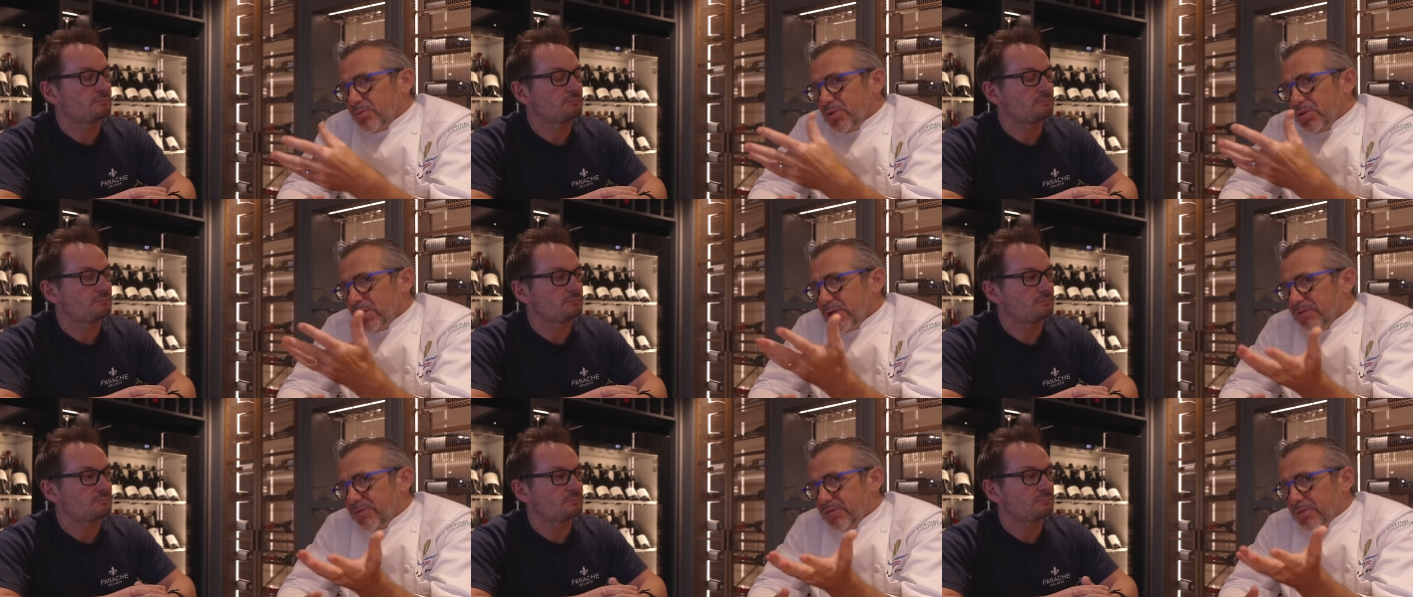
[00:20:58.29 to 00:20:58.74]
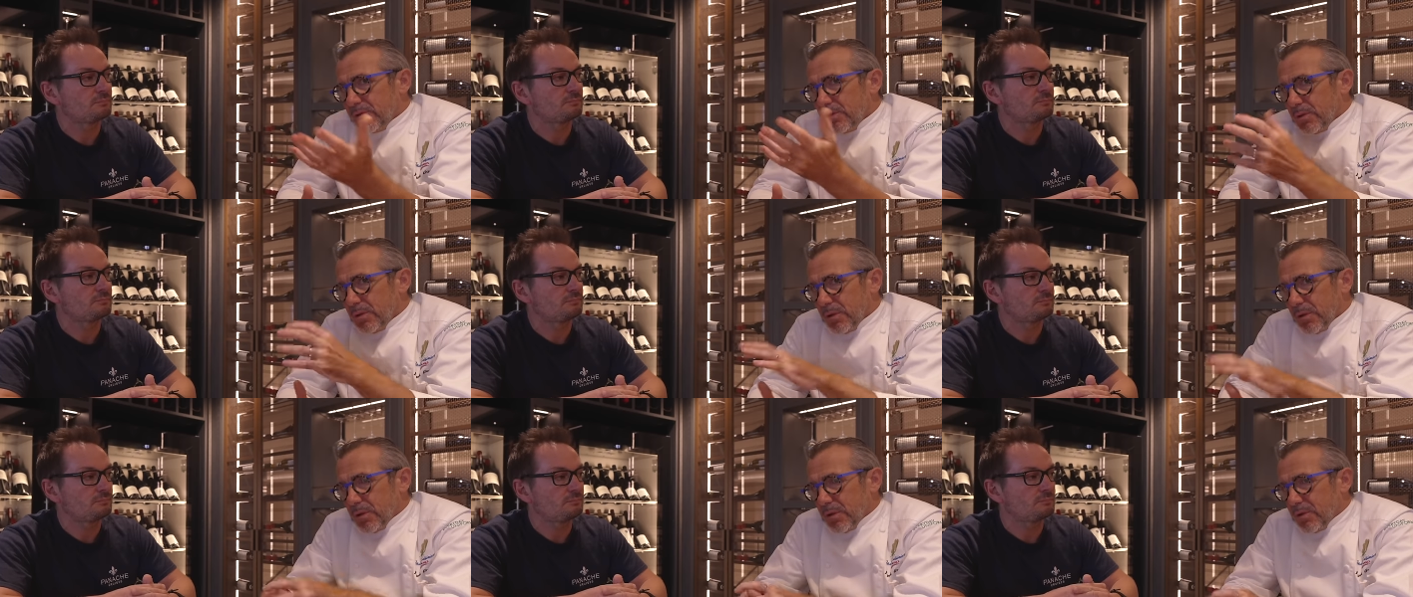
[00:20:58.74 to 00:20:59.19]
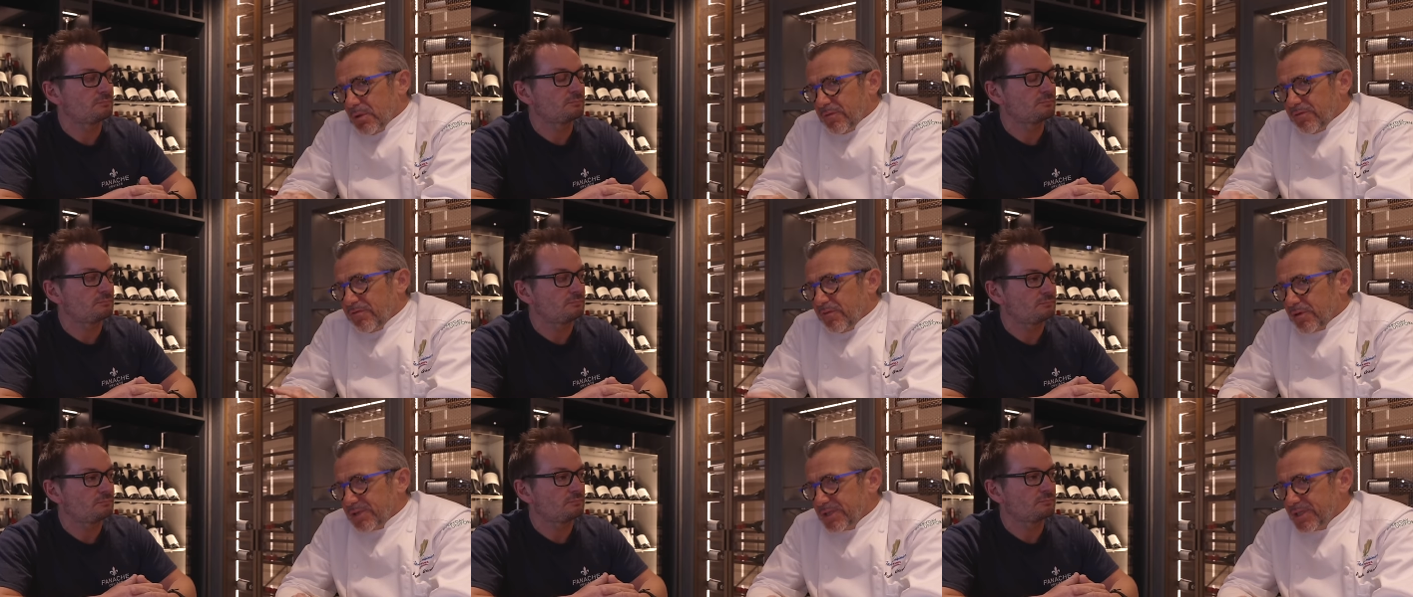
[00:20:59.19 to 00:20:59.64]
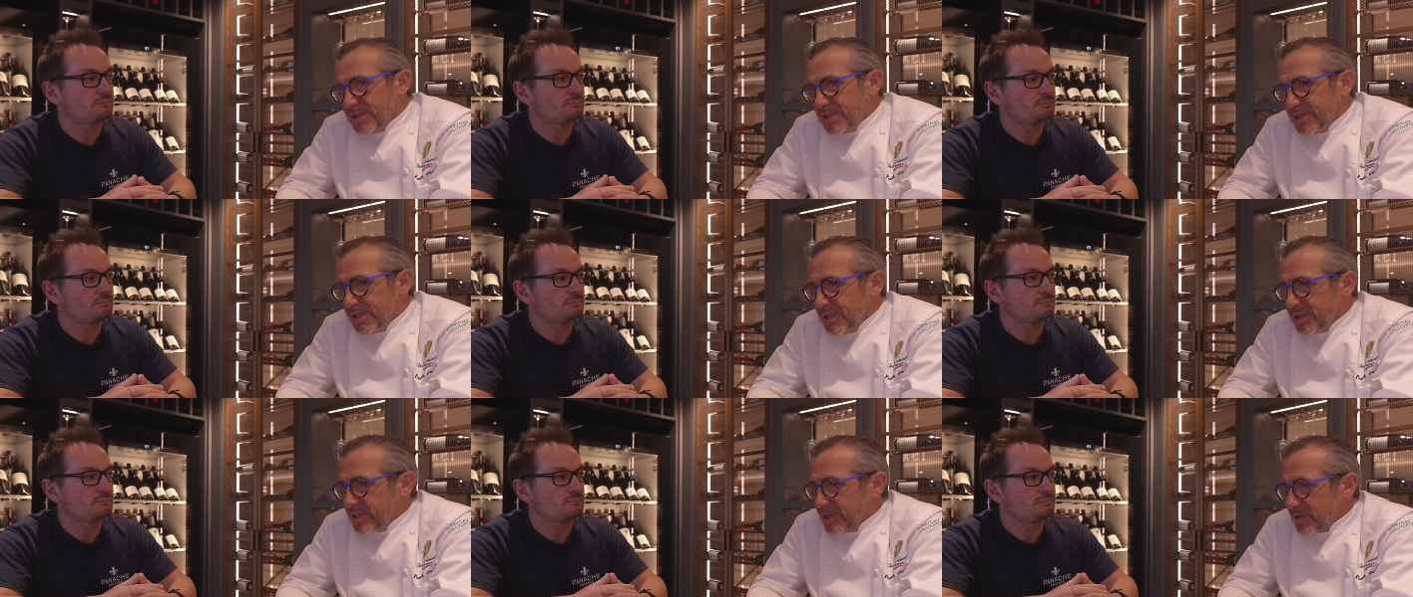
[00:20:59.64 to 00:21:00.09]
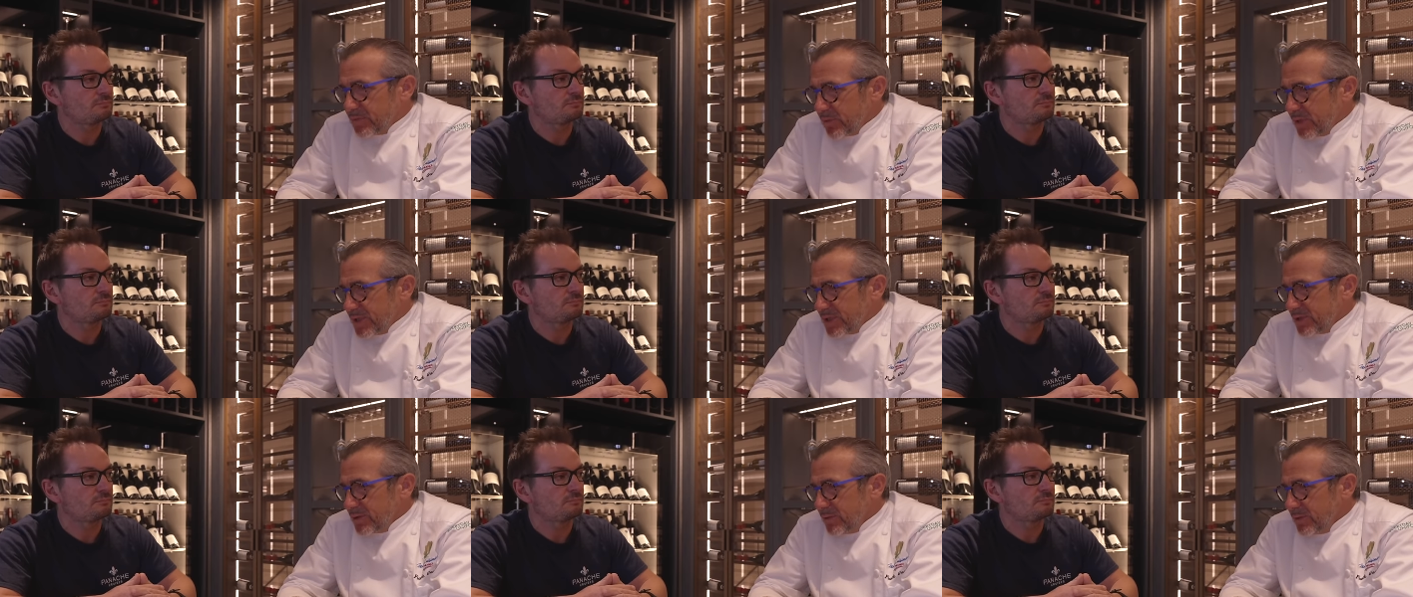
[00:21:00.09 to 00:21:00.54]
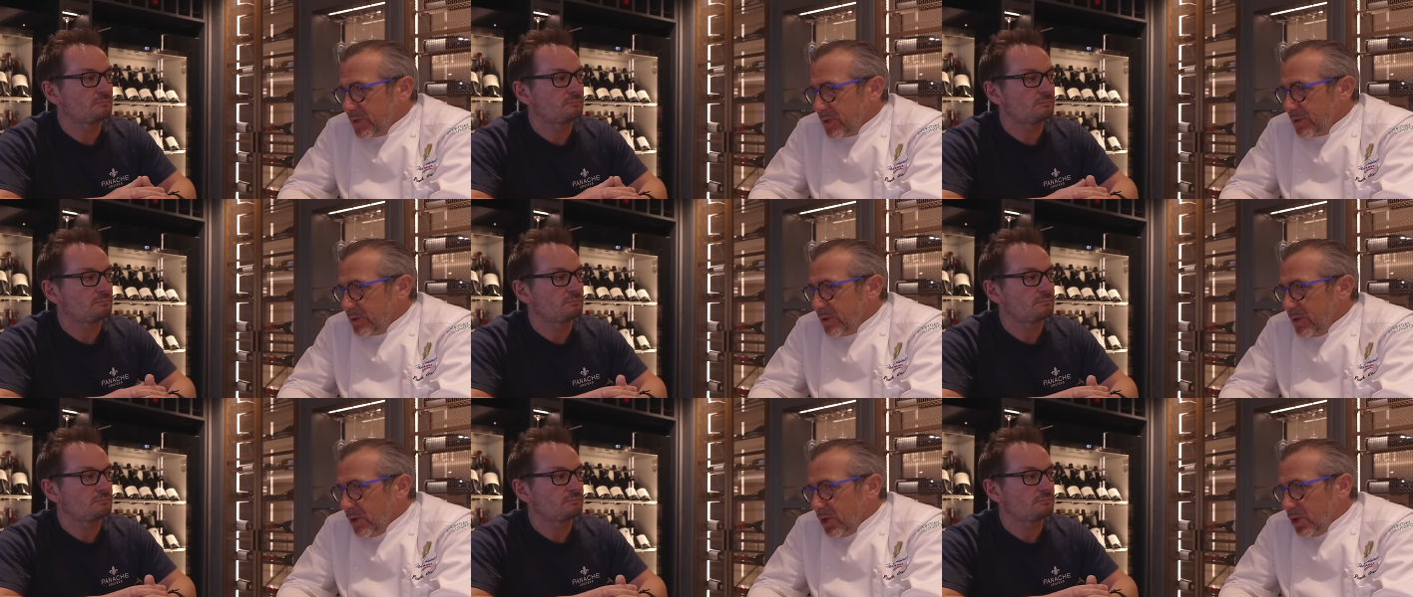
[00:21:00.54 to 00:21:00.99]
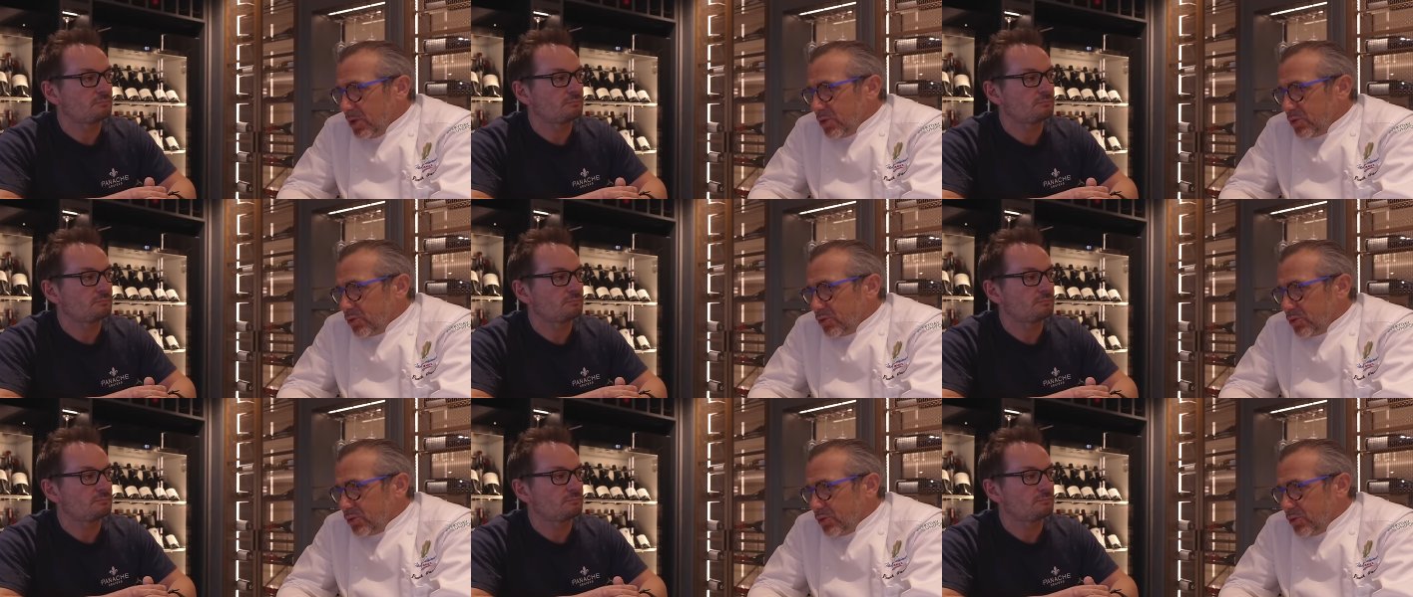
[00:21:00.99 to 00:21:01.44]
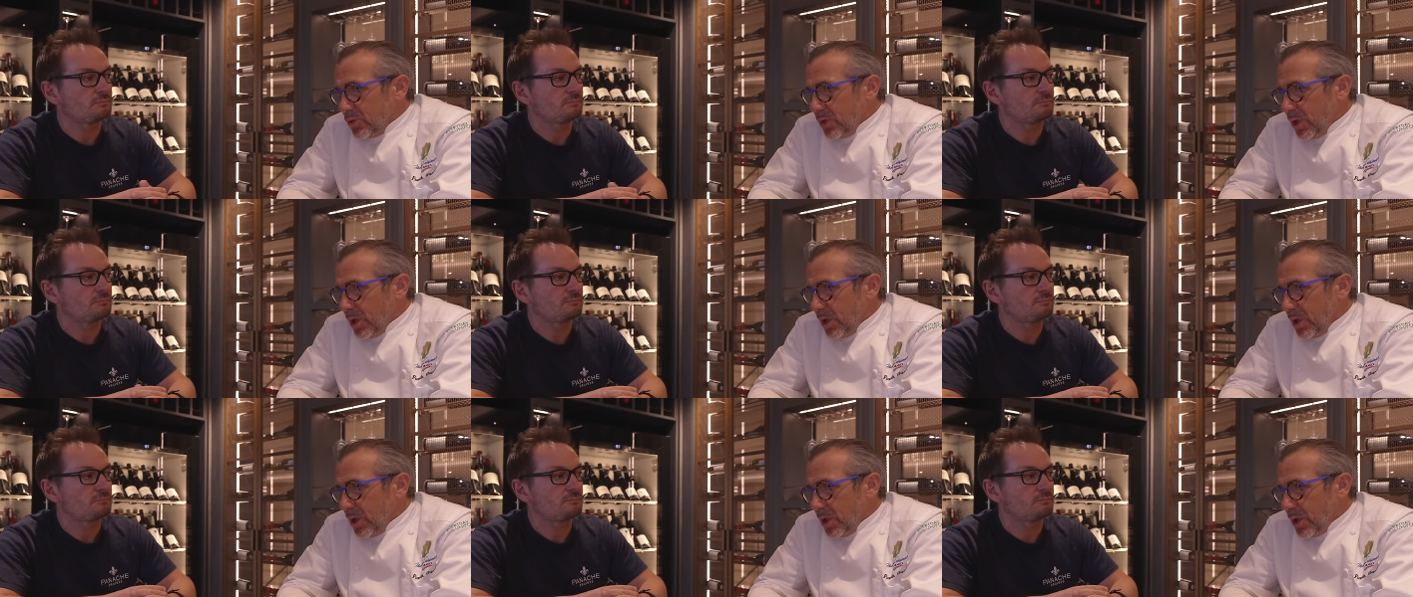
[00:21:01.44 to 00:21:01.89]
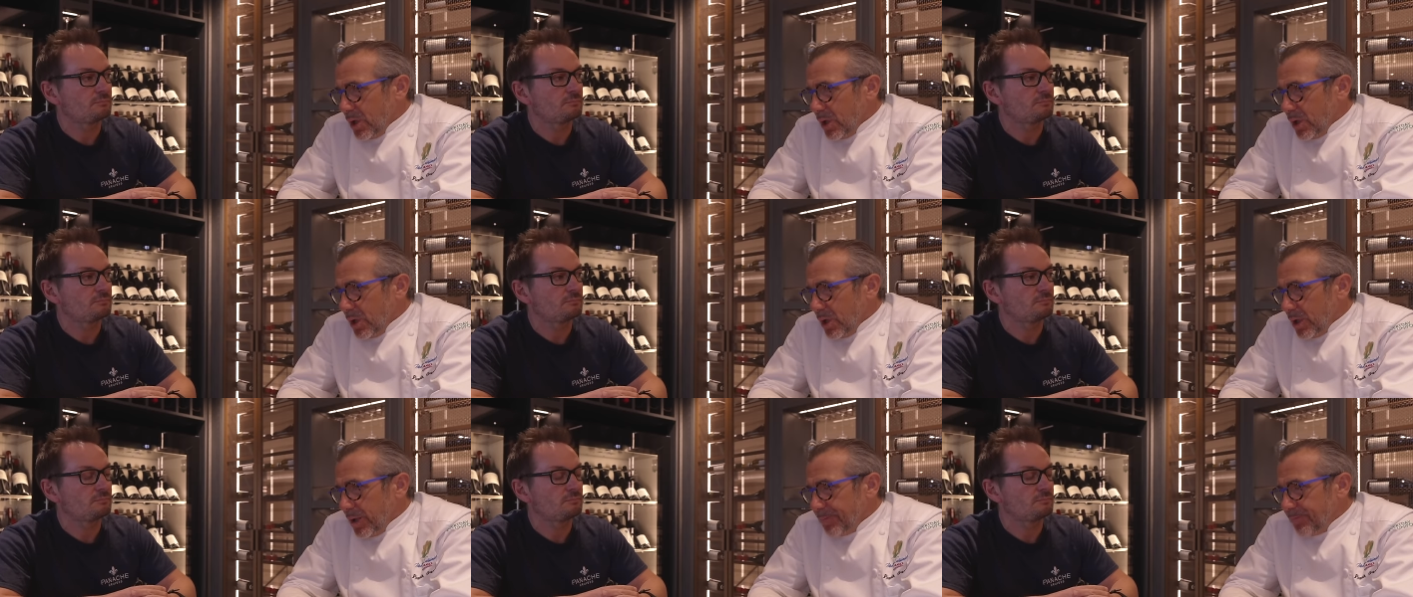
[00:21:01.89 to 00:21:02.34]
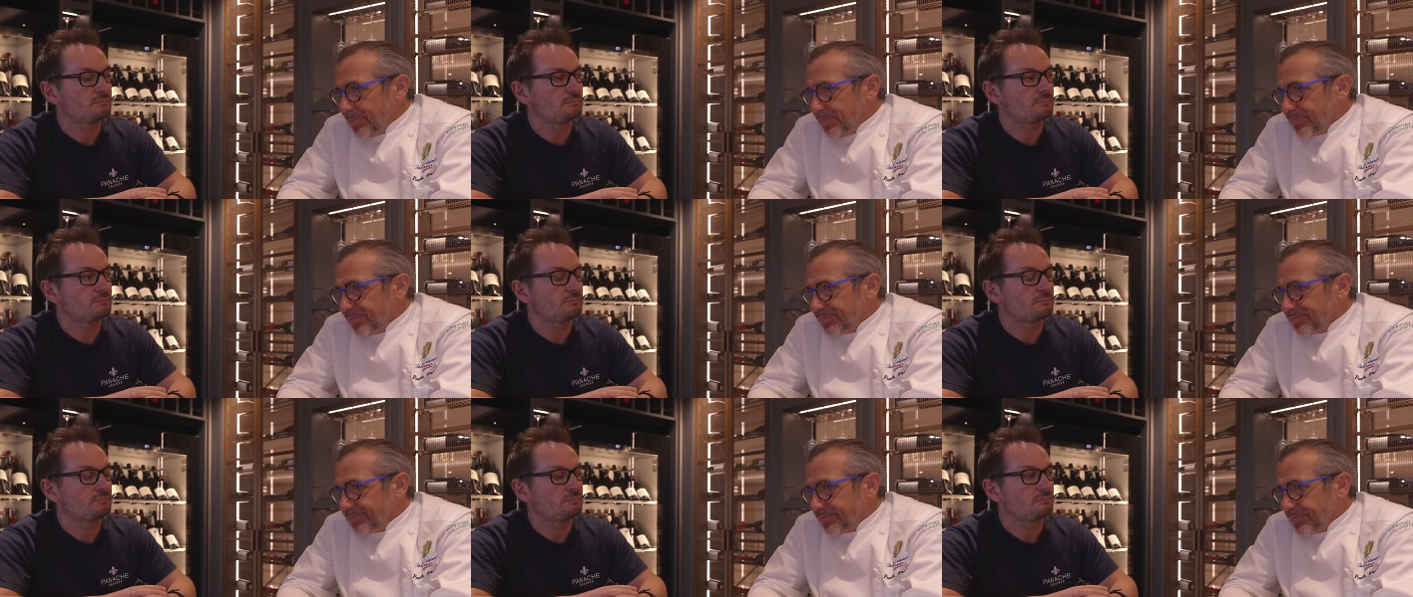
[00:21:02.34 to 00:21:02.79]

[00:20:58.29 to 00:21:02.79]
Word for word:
Speaker 1: beautiful uh, forty seats restaurant to um,